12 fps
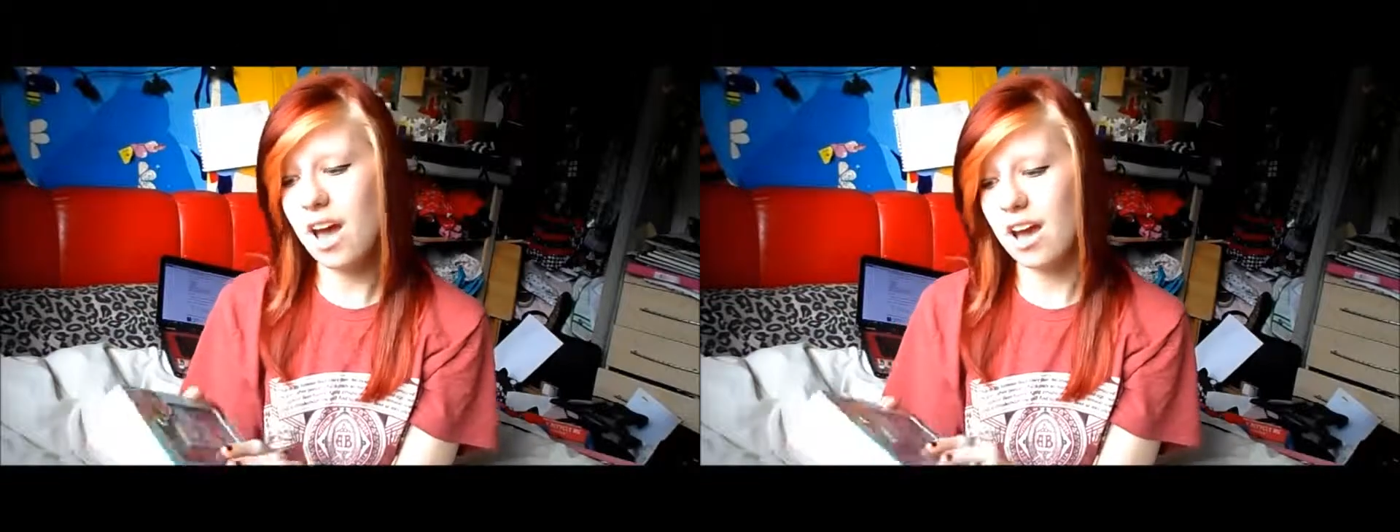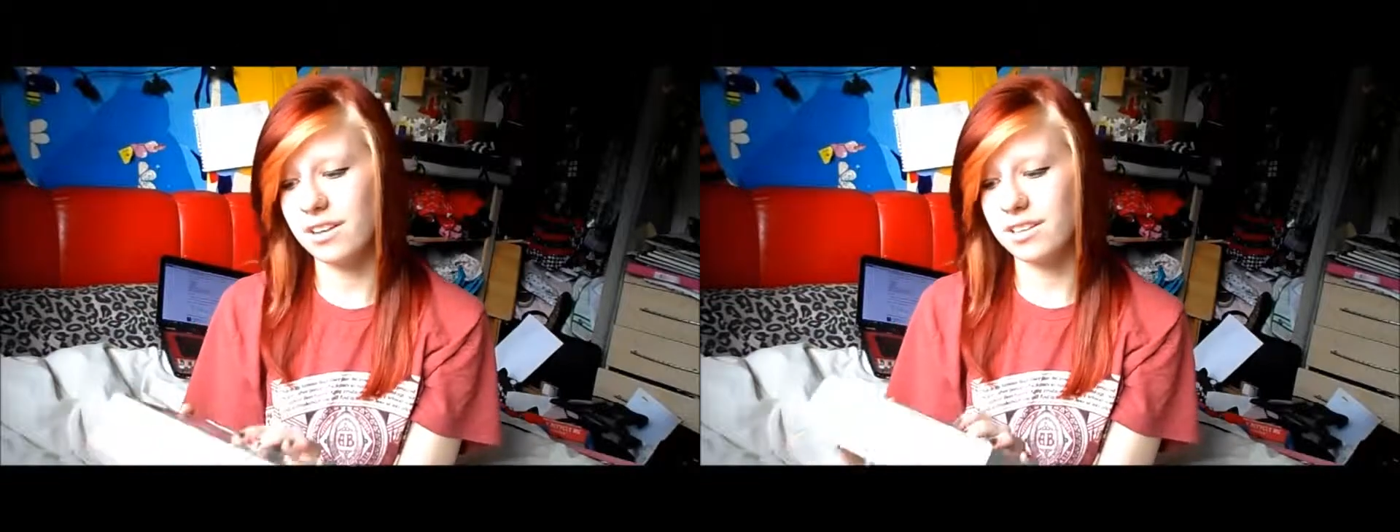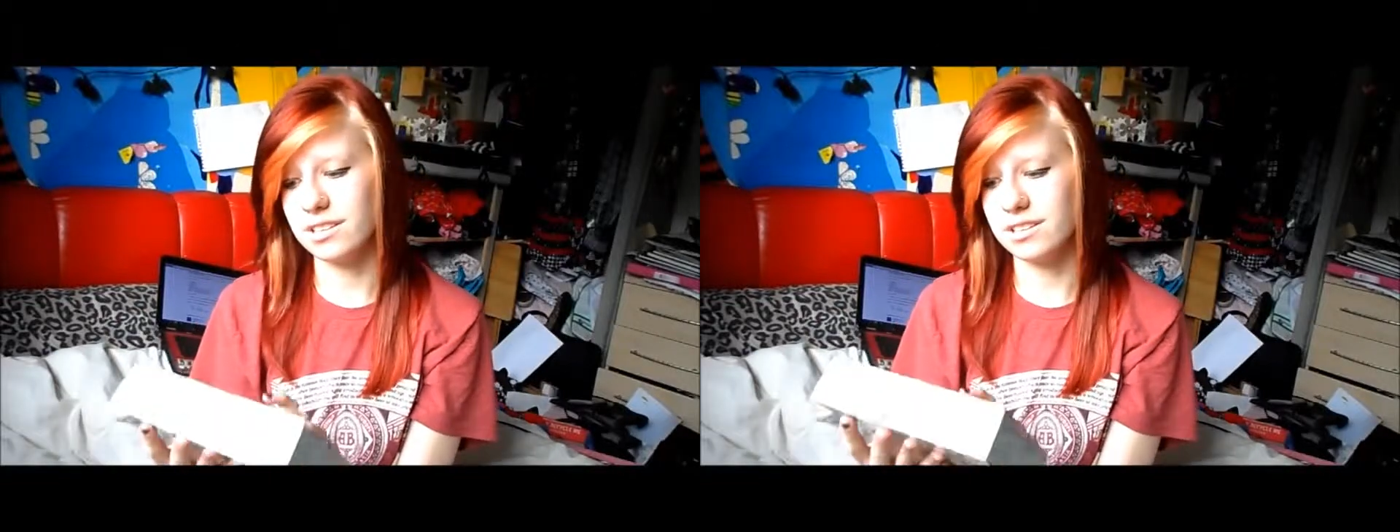
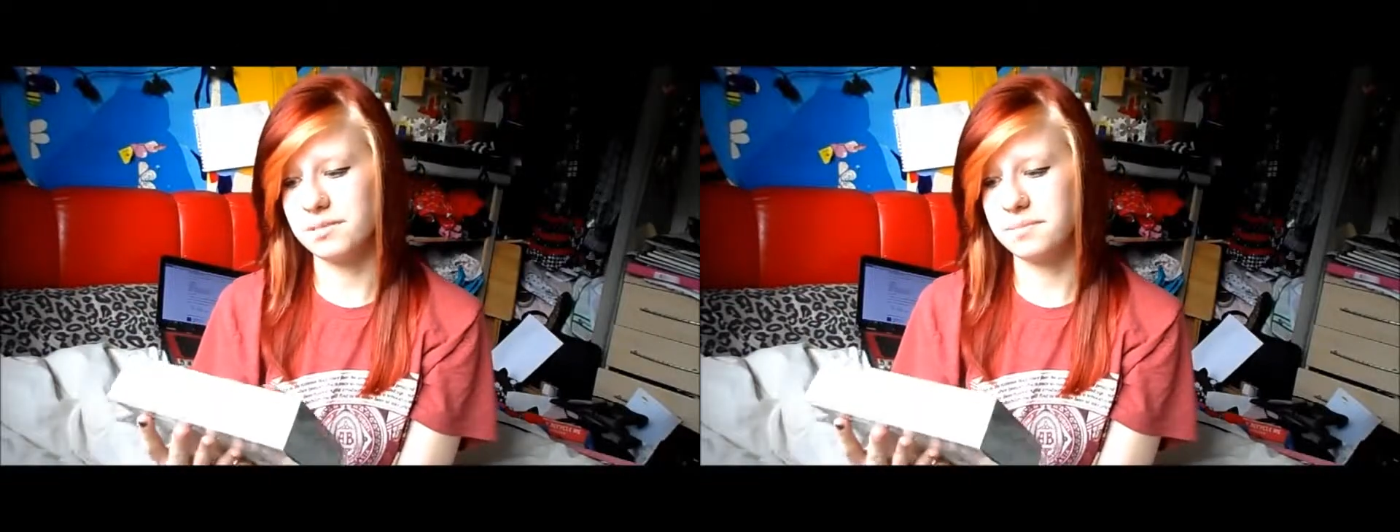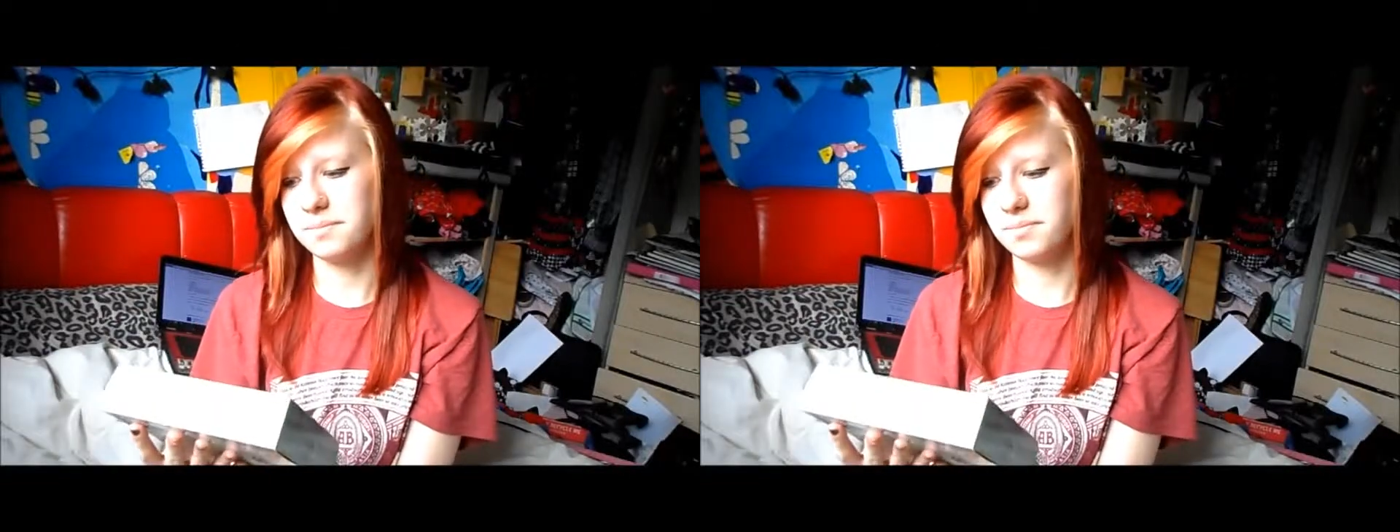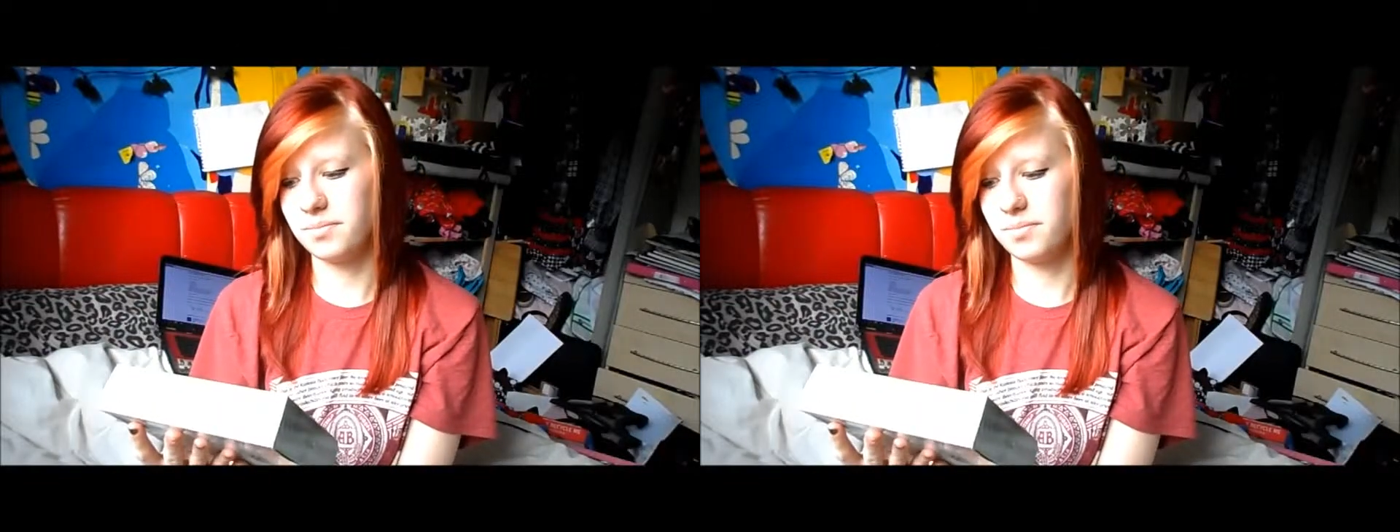And
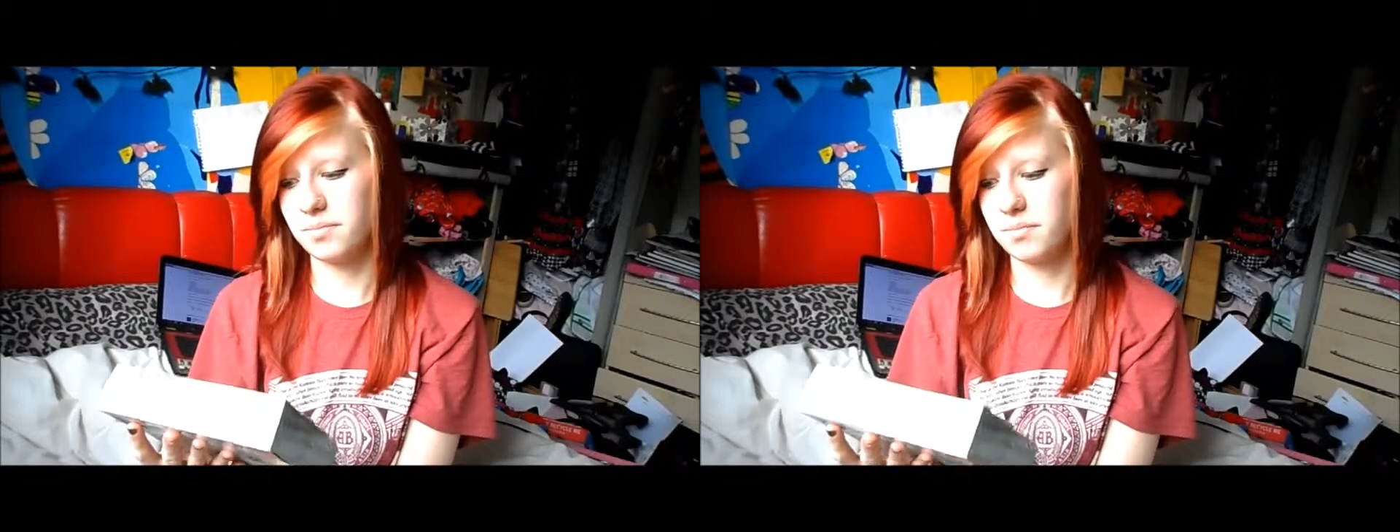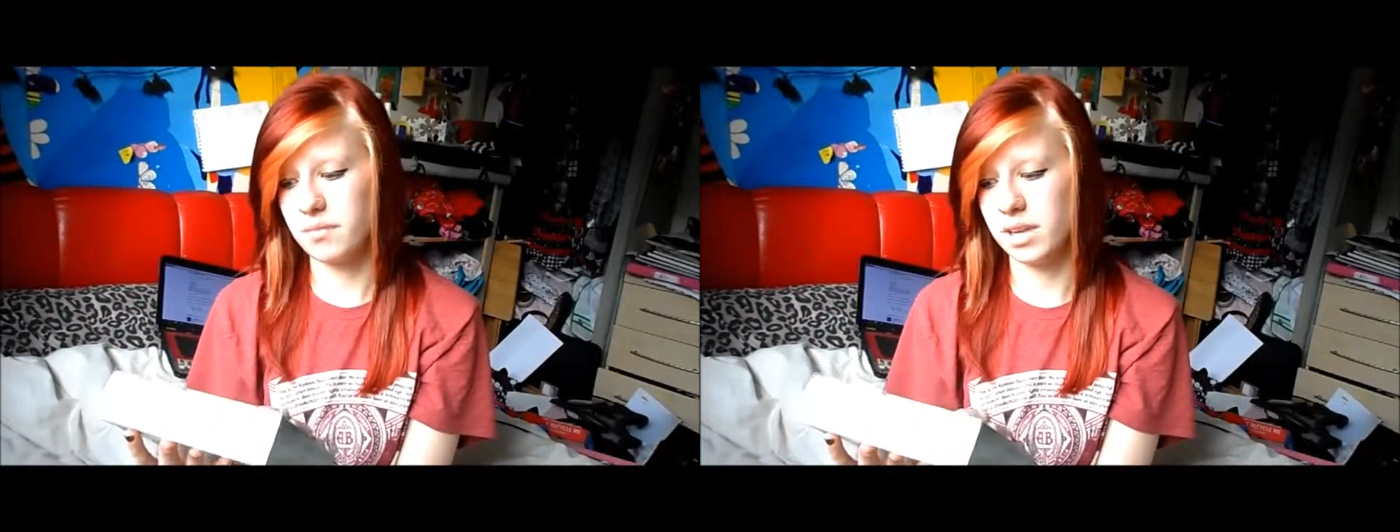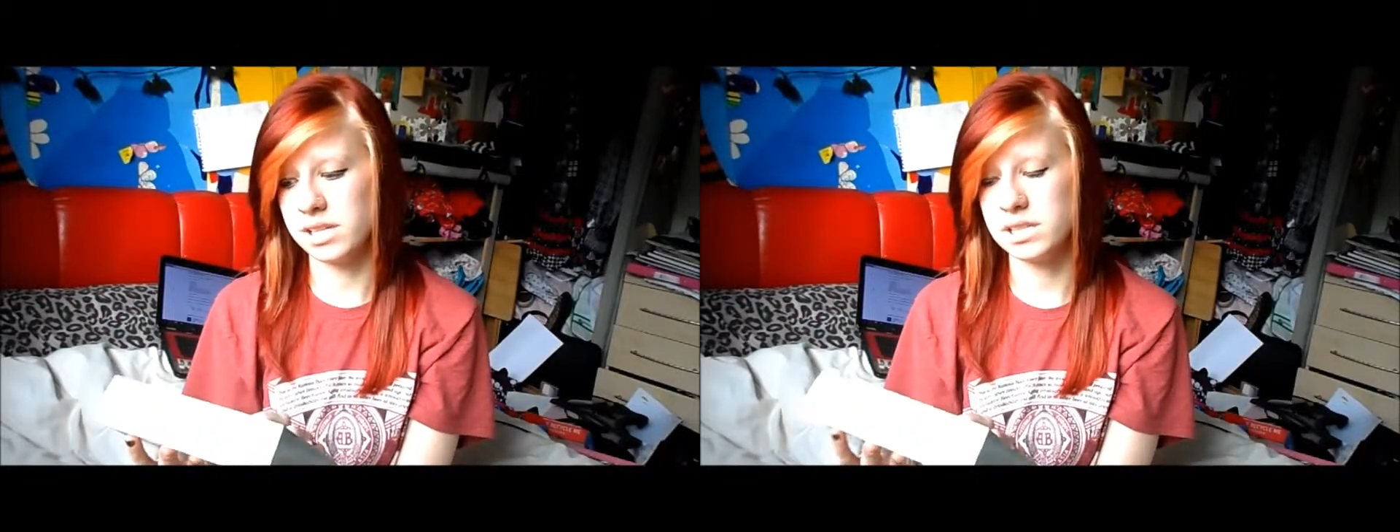
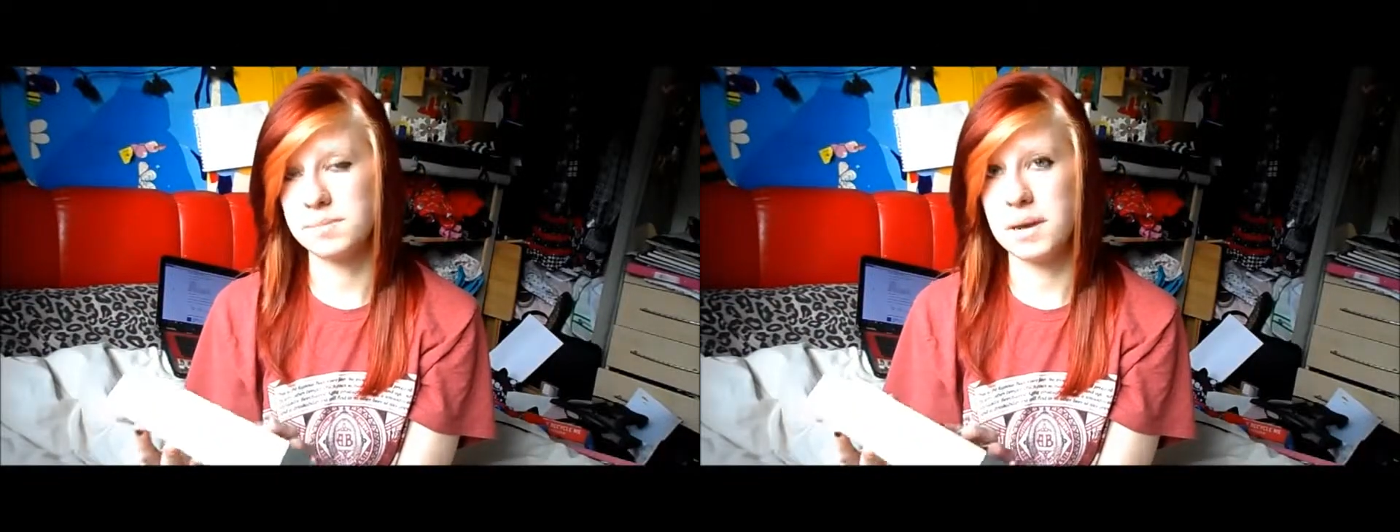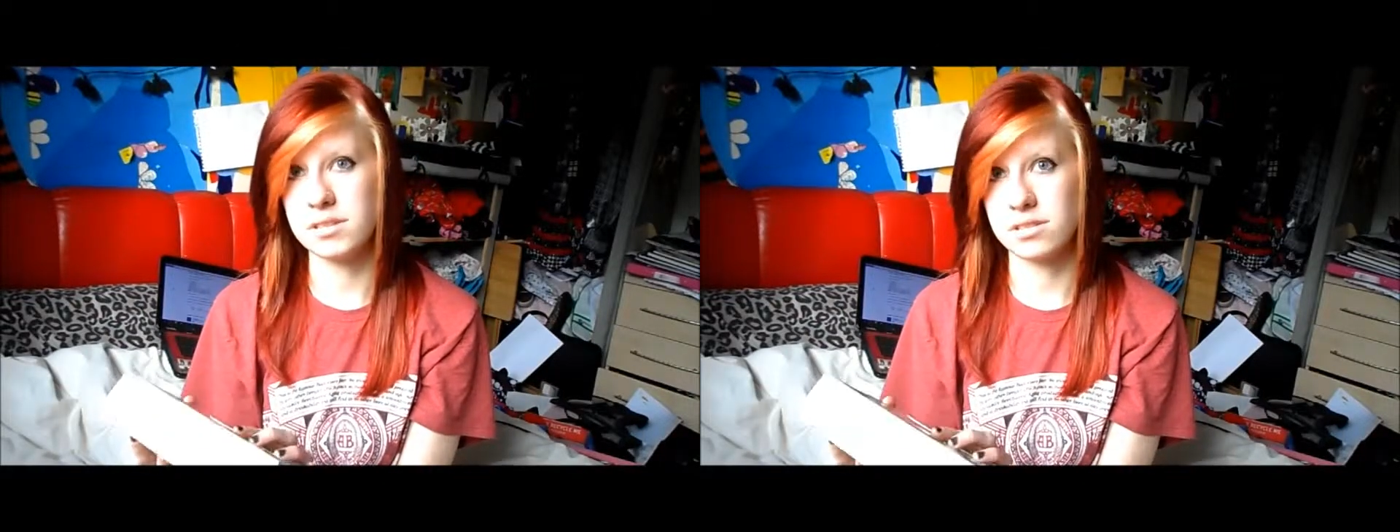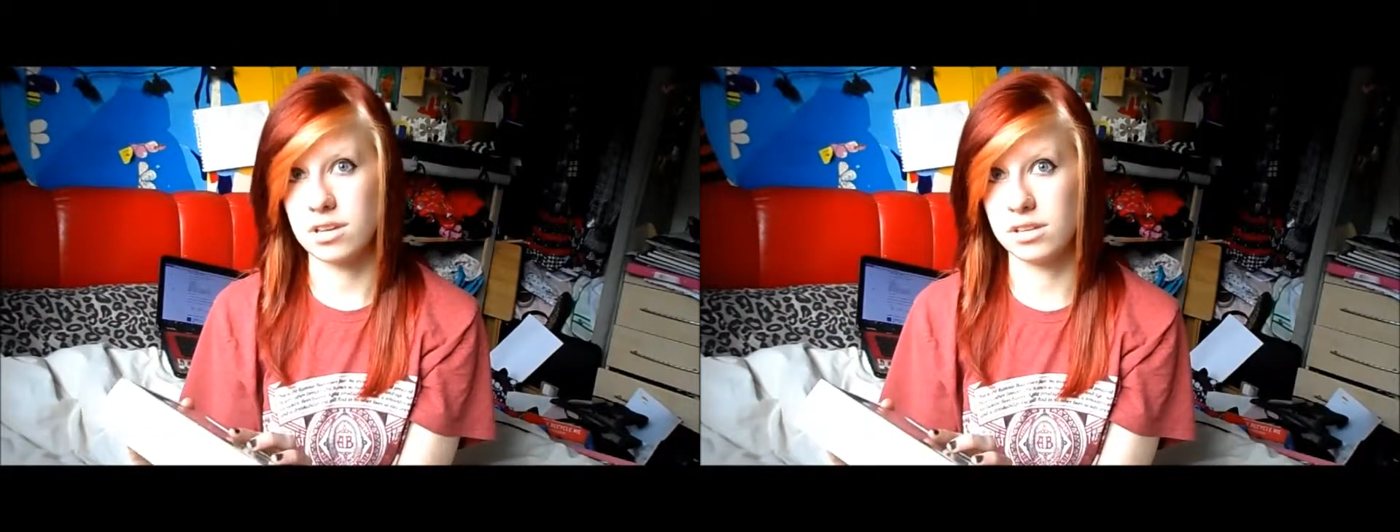it
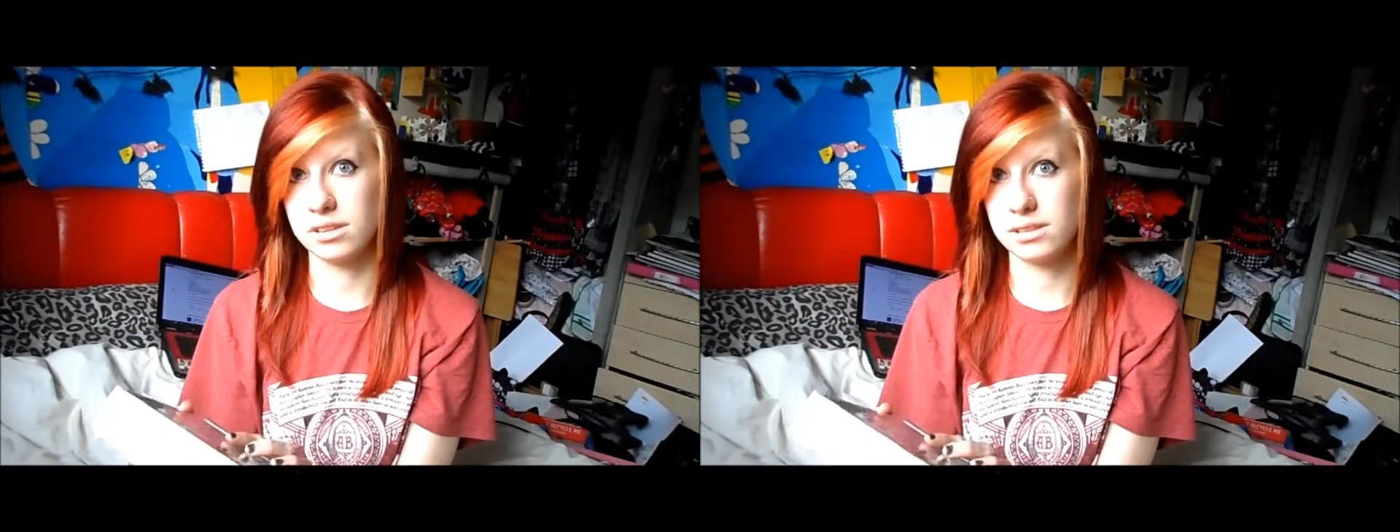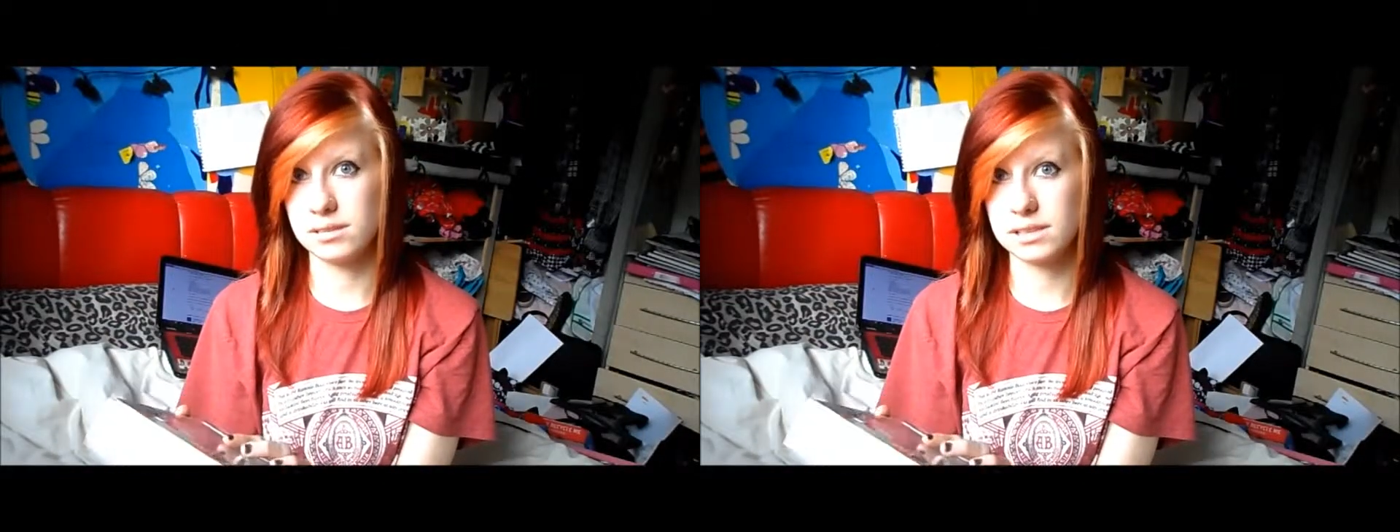smells good.